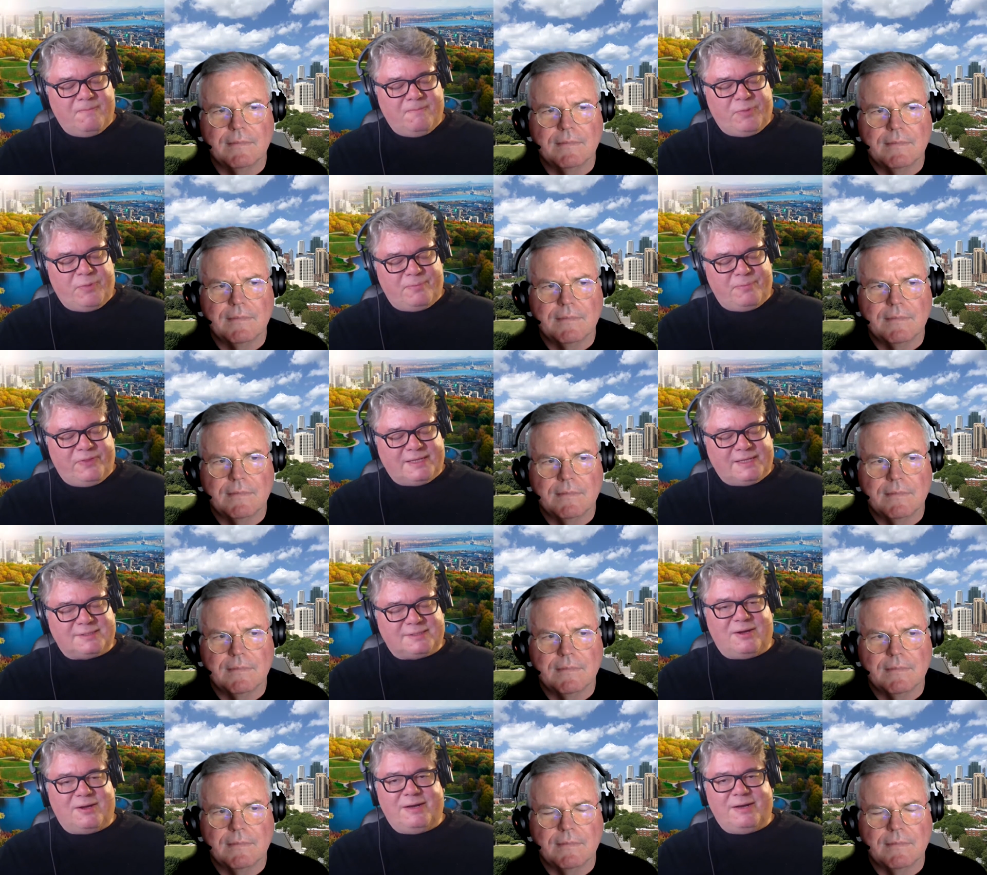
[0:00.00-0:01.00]
Speaker 1: people that
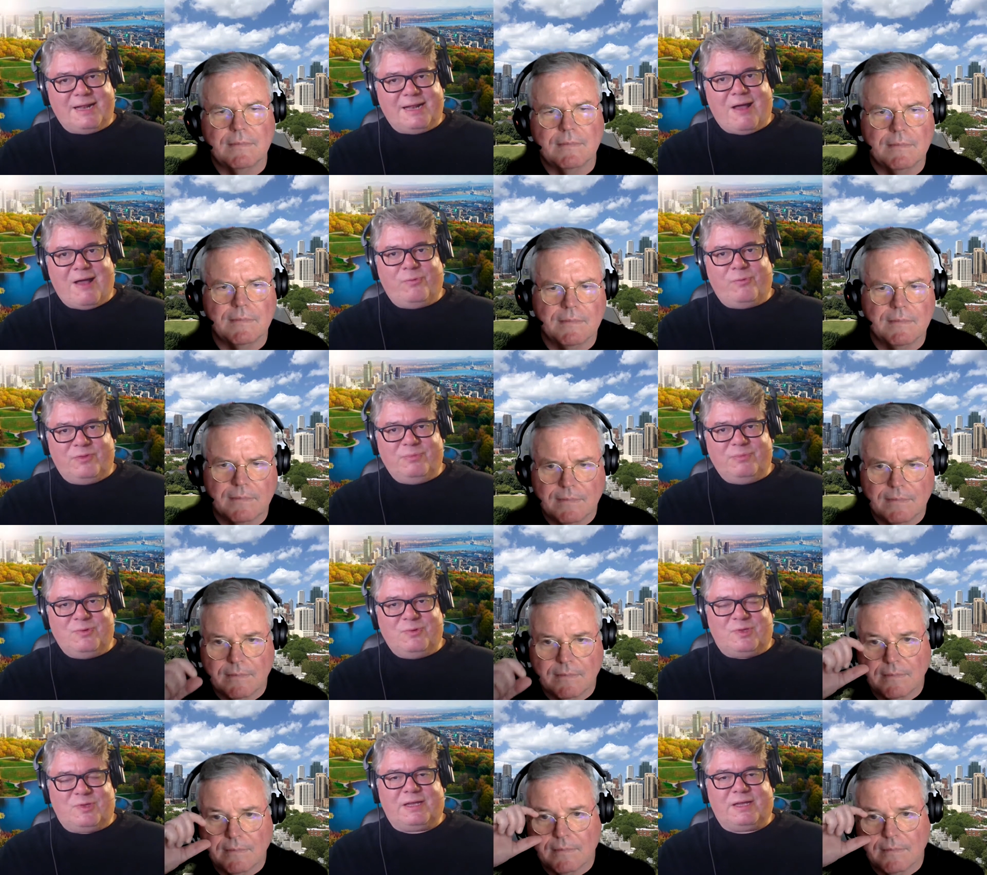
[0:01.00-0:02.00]
started out with
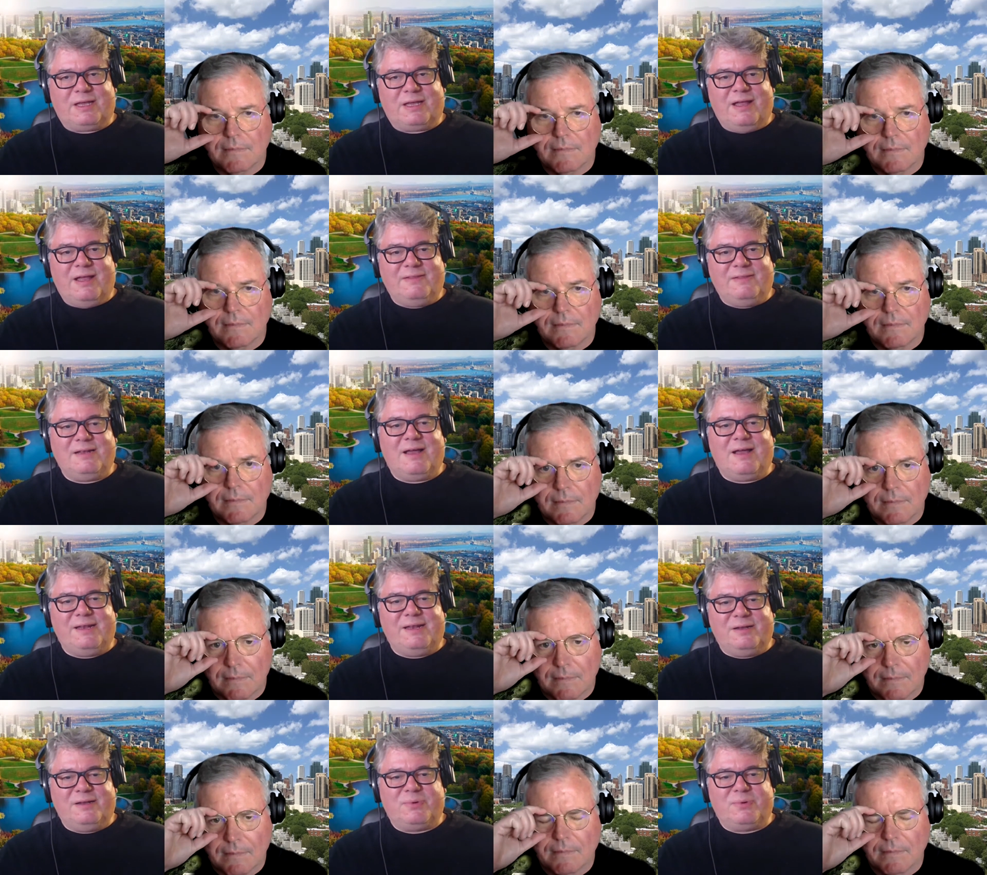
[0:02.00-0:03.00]
music and then got
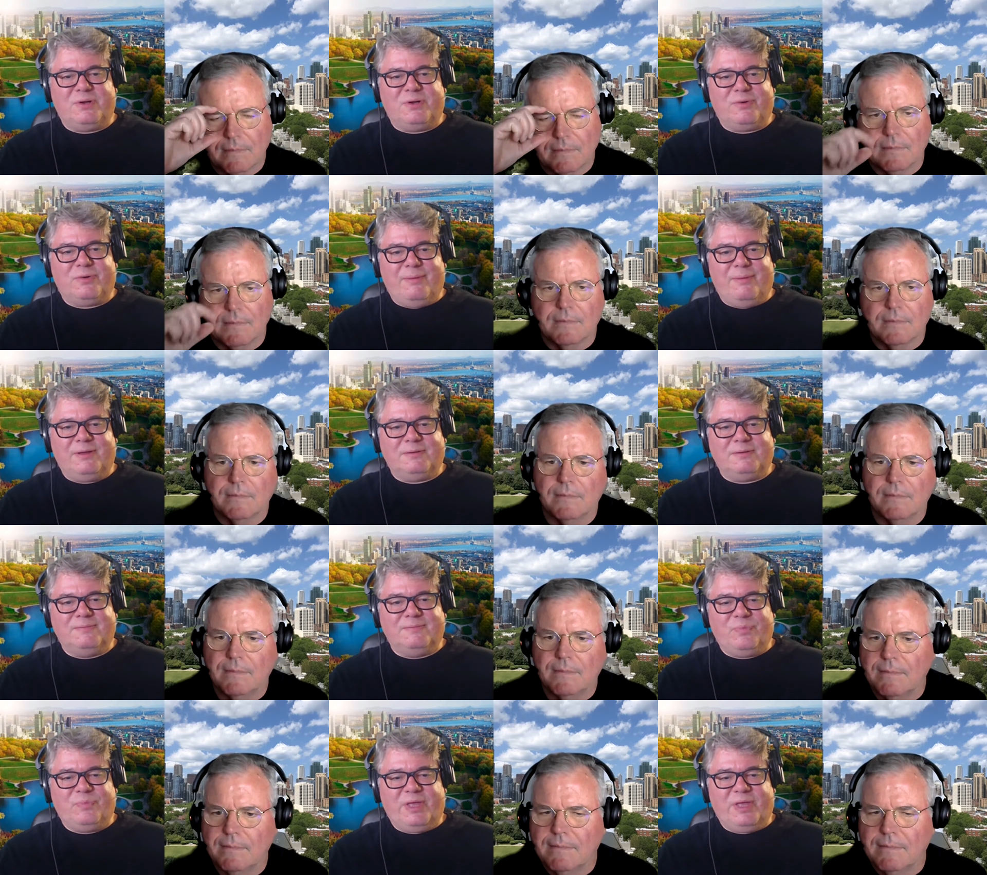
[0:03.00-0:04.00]
into programming,
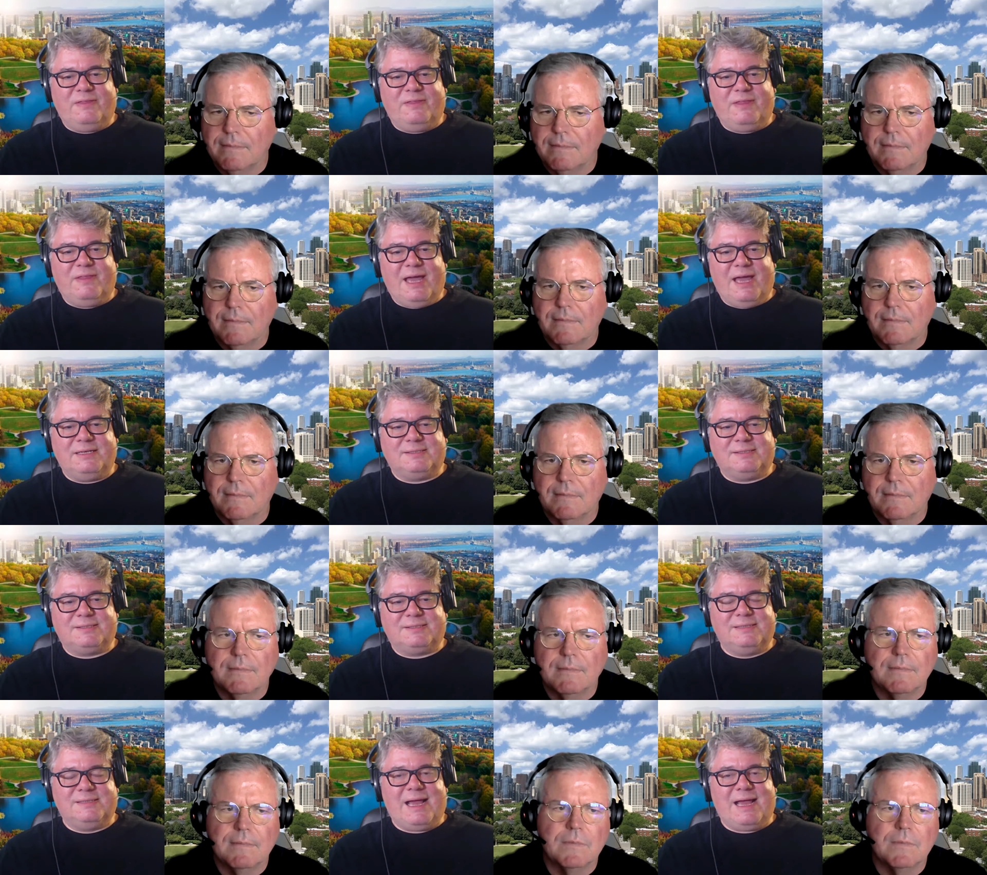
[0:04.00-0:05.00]
and that
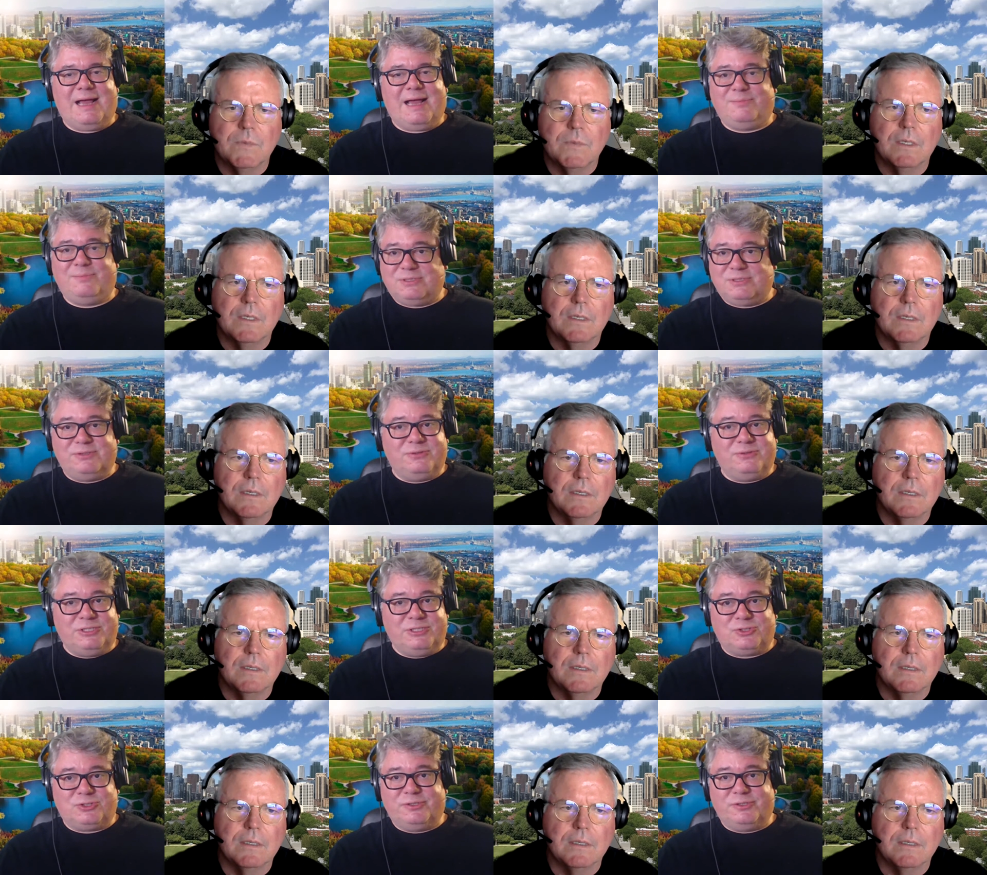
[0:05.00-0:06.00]
is absolutely
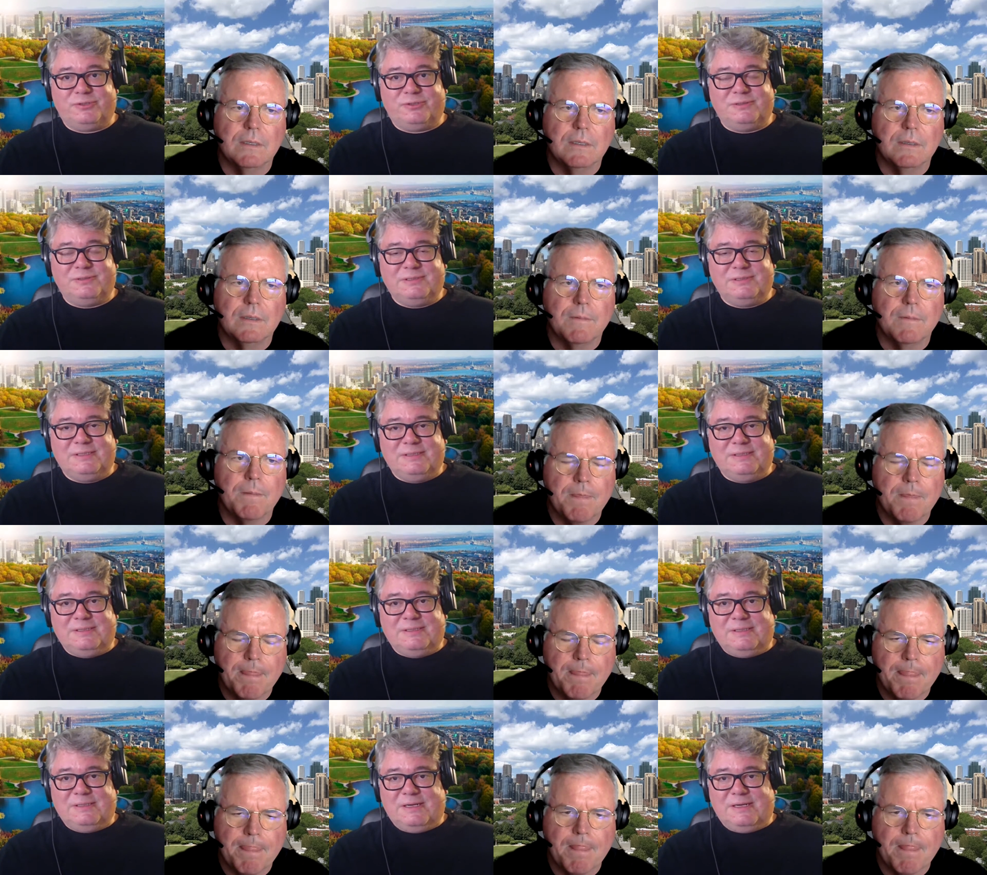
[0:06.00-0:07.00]
true.
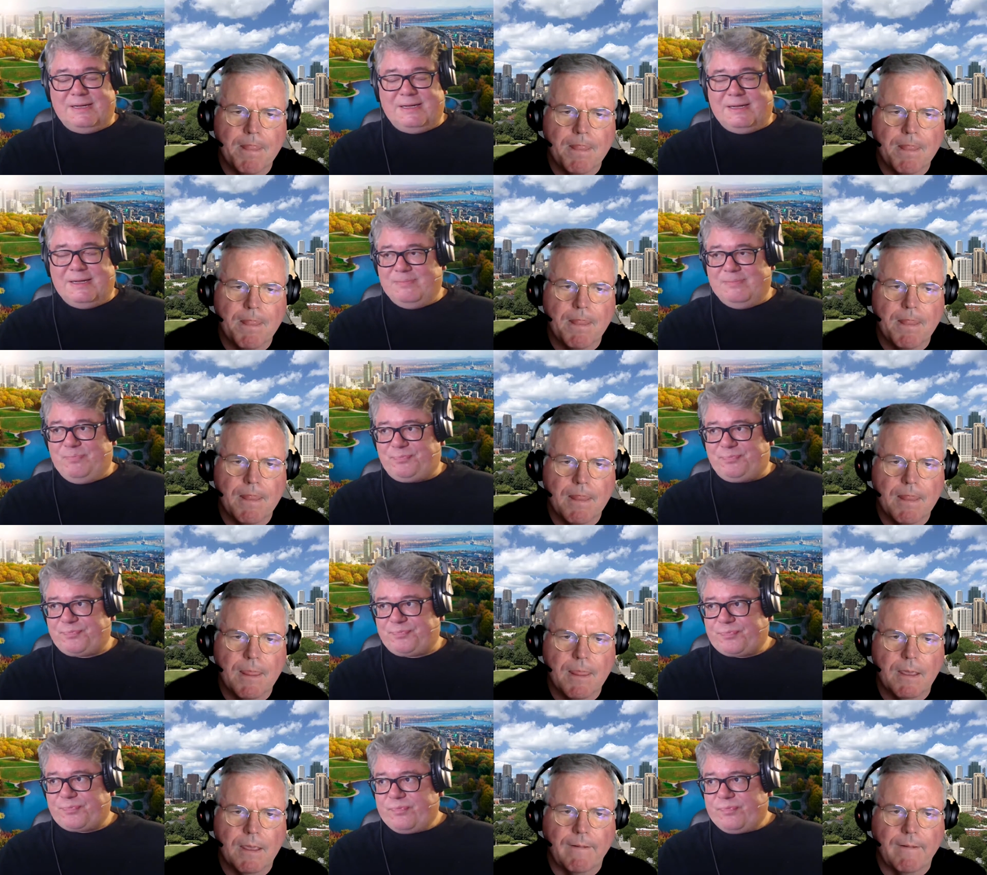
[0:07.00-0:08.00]
Um,
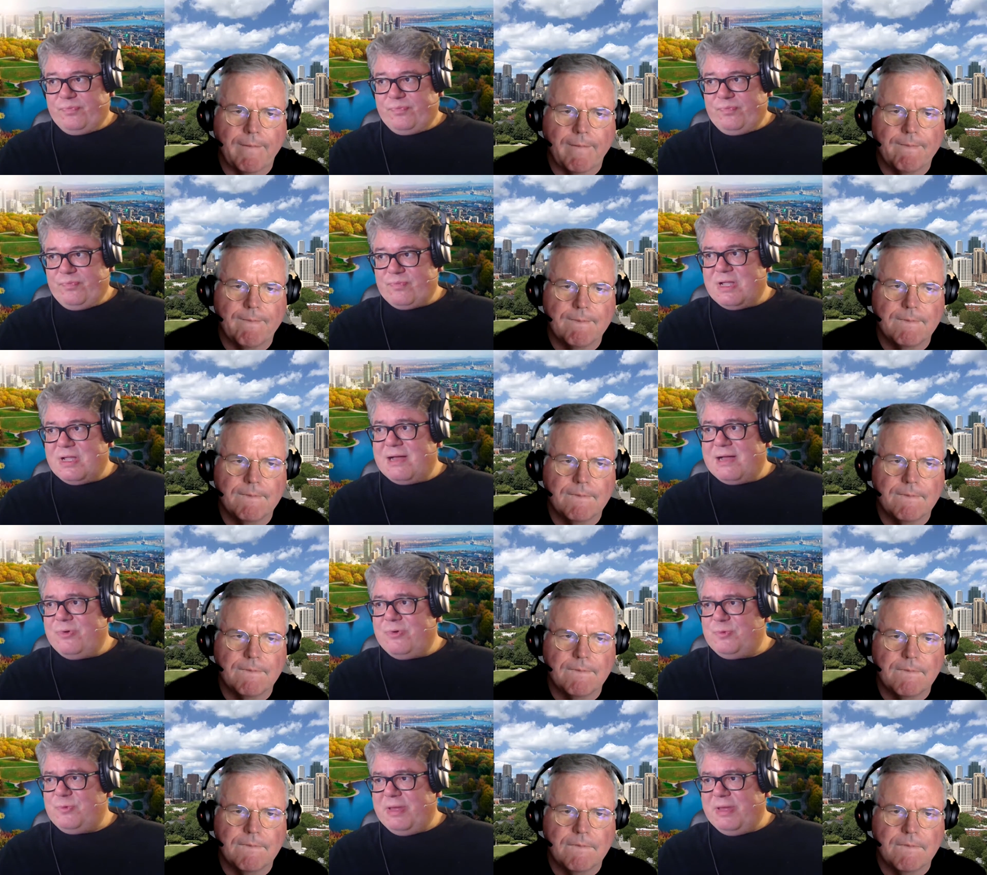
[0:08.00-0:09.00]
I
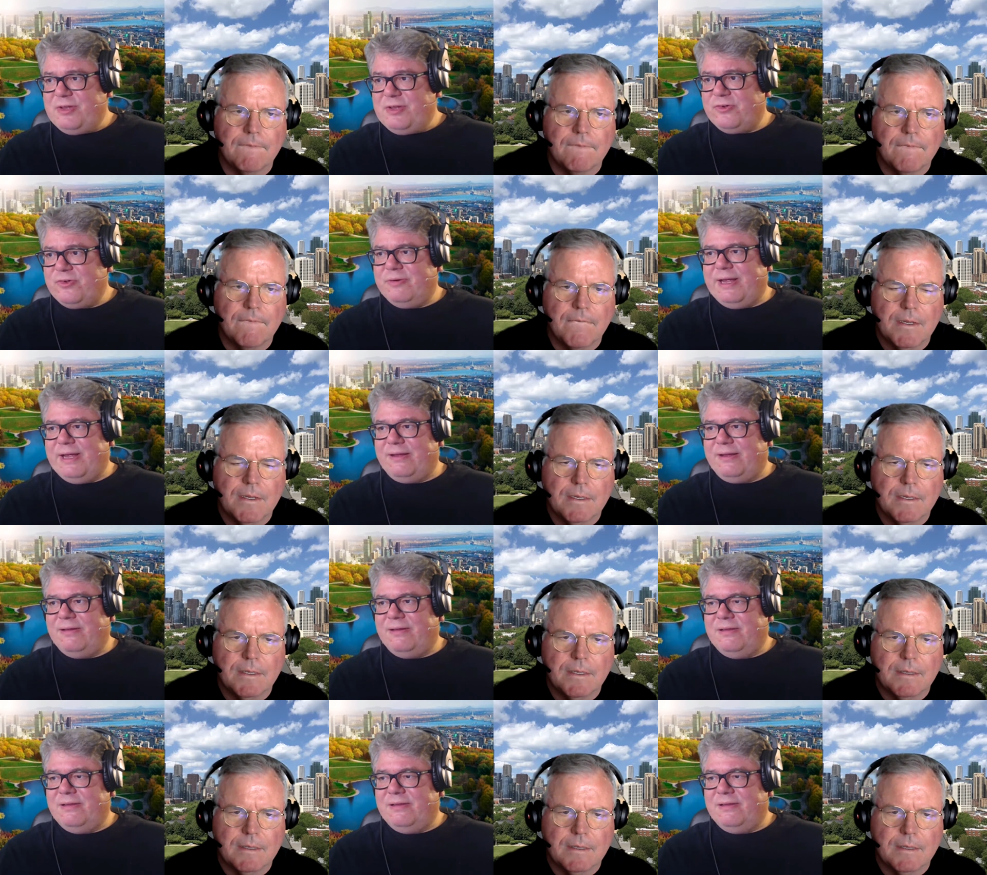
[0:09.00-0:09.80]
was mentoring